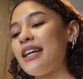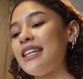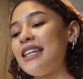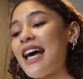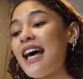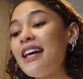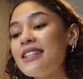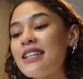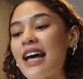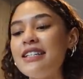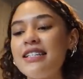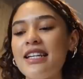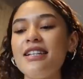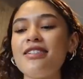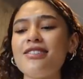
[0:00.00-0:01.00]
Yes, I
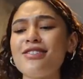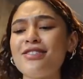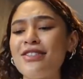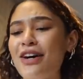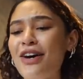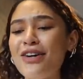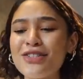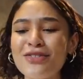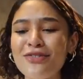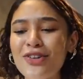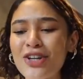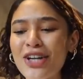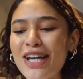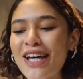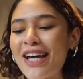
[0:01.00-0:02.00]
did start to
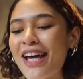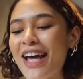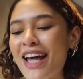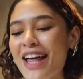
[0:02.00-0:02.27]
vlog it.